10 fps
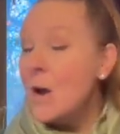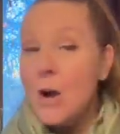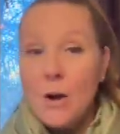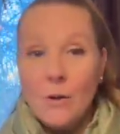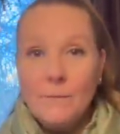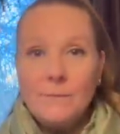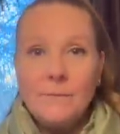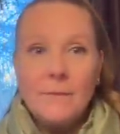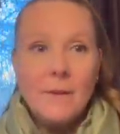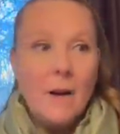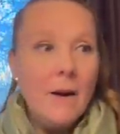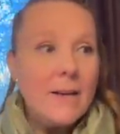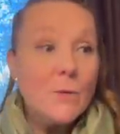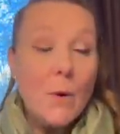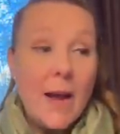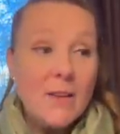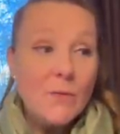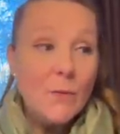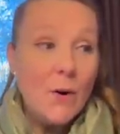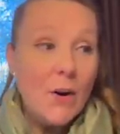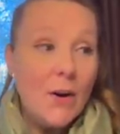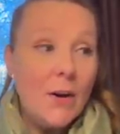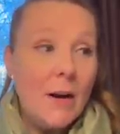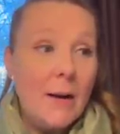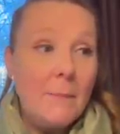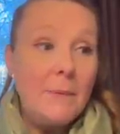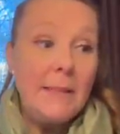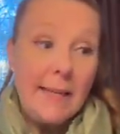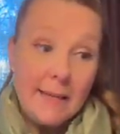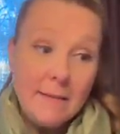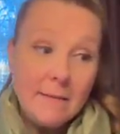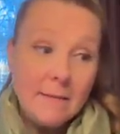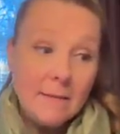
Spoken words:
Oh, all right. So as for plans,